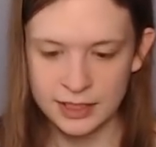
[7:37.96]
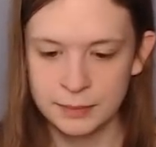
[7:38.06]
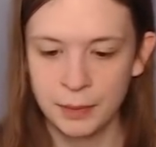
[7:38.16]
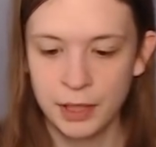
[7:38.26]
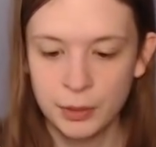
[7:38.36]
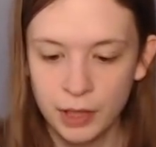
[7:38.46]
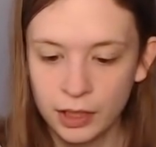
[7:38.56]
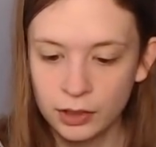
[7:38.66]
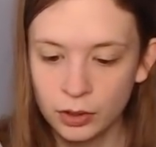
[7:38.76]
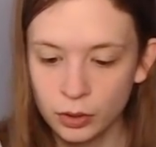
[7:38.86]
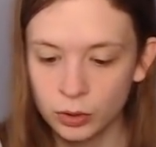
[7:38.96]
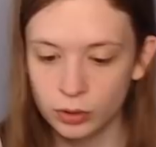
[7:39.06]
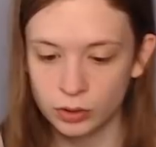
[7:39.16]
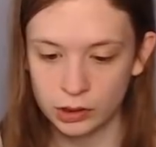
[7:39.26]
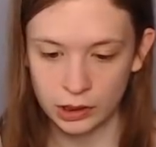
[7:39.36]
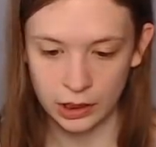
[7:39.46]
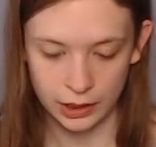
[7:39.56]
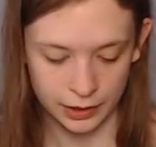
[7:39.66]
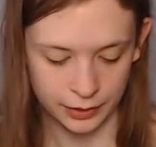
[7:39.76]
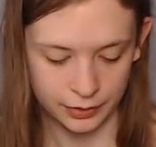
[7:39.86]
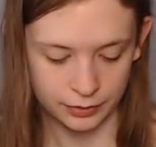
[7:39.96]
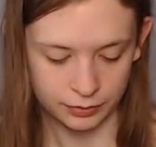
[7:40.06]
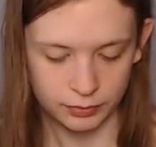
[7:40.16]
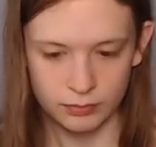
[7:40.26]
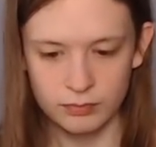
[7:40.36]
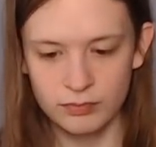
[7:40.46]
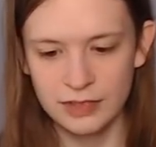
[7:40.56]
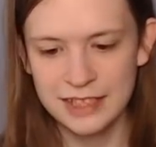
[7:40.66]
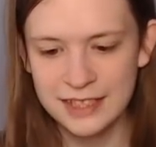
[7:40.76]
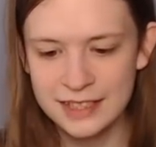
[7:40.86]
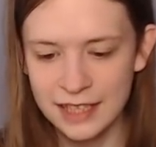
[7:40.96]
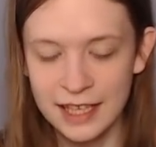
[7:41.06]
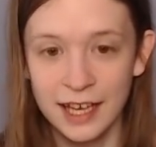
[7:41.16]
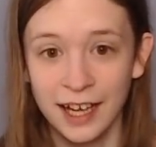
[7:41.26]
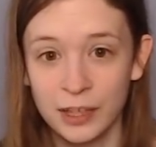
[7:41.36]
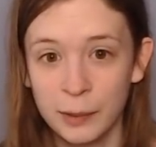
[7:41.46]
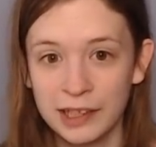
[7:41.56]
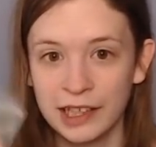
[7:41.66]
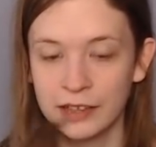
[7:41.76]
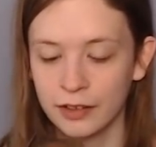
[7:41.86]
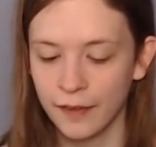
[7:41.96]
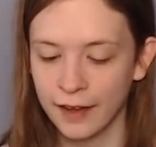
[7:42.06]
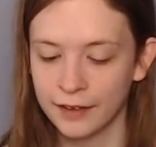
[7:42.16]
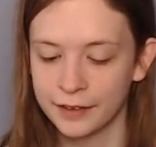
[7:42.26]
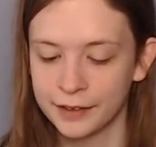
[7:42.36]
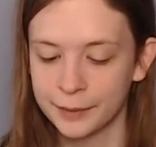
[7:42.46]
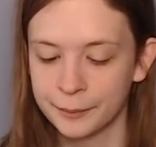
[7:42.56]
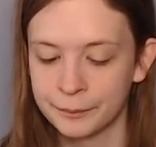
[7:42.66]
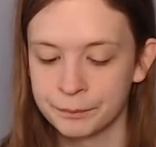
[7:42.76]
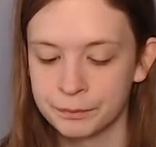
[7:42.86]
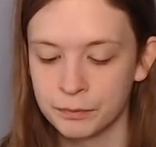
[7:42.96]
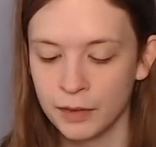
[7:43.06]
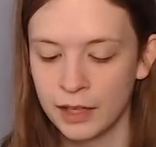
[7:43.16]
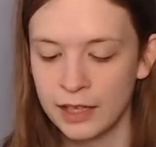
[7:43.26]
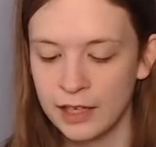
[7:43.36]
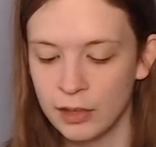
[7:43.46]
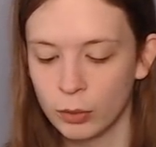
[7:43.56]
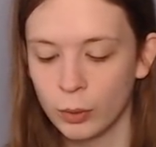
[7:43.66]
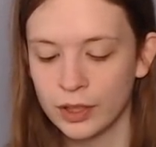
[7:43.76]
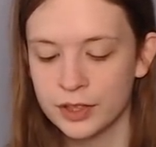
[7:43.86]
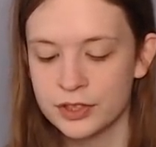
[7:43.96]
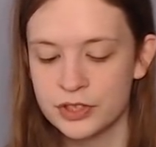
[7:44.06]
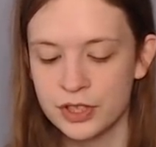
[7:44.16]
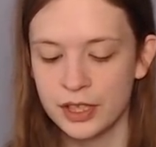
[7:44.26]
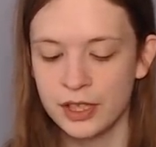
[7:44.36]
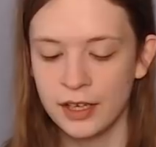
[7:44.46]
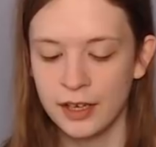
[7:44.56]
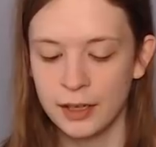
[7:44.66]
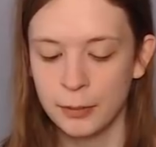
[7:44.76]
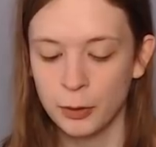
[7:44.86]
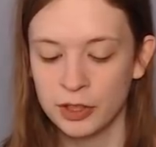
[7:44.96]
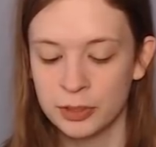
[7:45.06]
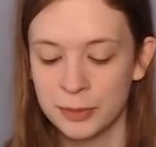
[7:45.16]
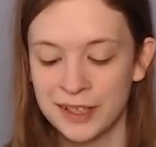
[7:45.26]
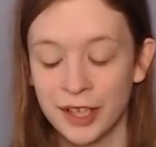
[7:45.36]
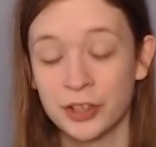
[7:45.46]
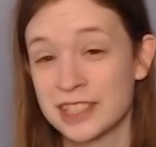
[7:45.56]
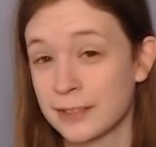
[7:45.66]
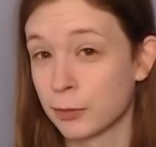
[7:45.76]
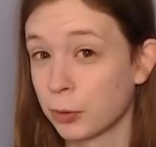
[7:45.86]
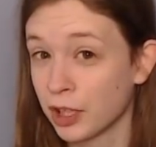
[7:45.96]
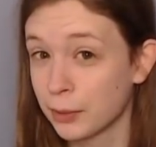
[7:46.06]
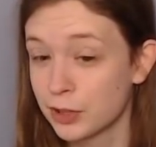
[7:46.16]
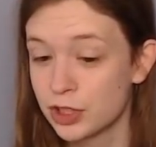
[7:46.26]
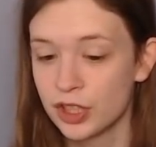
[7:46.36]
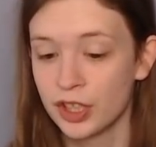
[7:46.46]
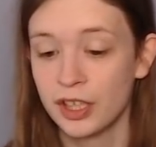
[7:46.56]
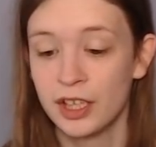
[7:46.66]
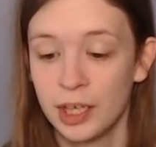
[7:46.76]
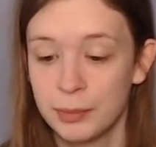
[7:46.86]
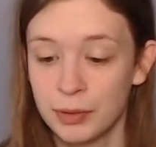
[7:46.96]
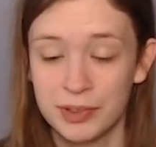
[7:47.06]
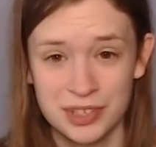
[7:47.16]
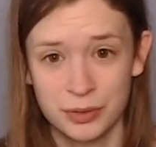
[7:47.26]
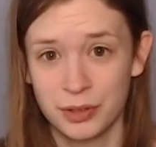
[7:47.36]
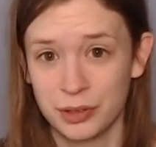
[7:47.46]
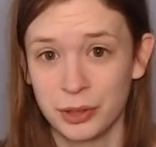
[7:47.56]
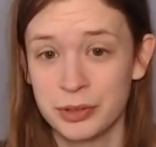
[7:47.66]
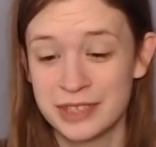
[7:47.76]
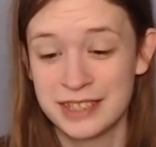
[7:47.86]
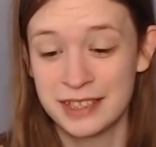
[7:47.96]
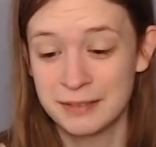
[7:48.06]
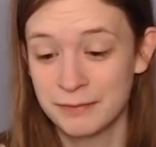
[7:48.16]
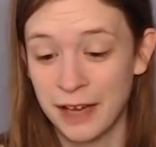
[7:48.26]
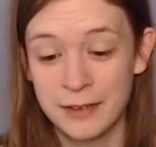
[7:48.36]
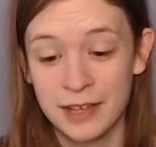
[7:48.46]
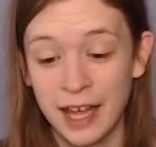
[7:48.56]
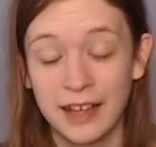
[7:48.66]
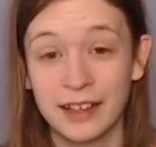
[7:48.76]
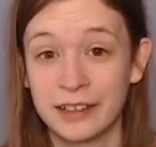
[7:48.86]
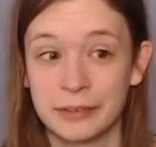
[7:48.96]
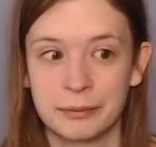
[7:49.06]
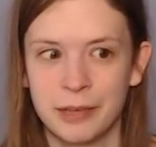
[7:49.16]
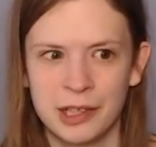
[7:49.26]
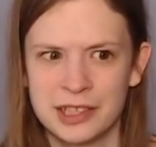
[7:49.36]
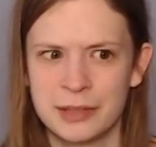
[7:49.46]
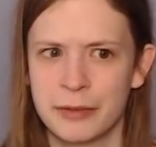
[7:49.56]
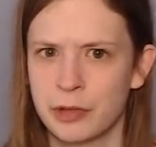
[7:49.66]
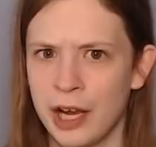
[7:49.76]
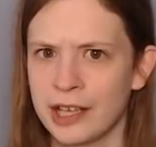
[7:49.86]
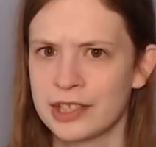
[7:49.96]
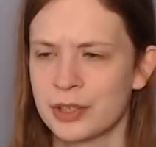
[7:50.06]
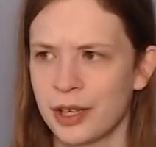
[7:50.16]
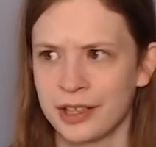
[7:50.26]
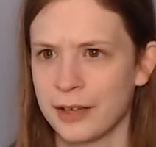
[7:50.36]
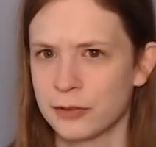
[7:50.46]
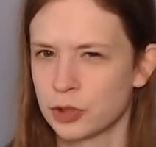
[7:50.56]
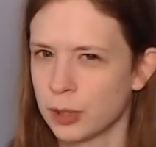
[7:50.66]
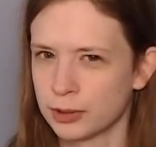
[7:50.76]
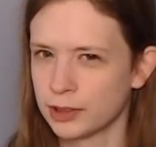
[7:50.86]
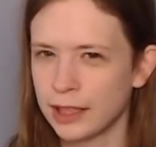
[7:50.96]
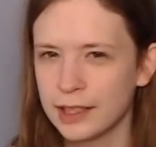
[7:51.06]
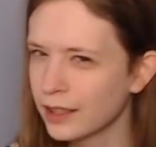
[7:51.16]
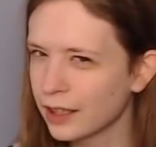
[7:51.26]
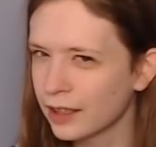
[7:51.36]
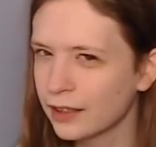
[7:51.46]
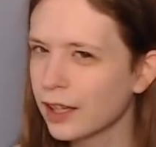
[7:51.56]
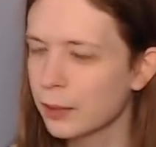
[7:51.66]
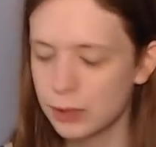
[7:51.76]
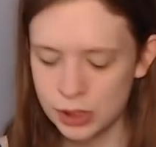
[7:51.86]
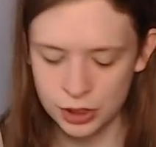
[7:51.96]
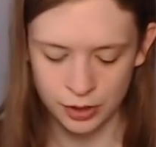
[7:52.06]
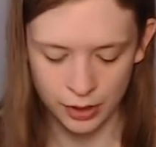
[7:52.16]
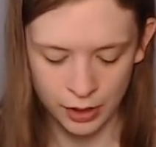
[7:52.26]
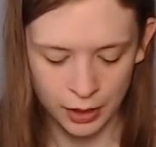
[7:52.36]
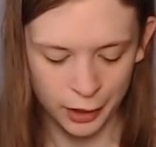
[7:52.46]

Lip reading: Spire Rock Knoll. This is the hideaway land that it requires an opponent to be dealt 7 or more damage. I mean, Westar alone's 5 of that, and honestly with dragons you're not going to have trouble like getting in damage,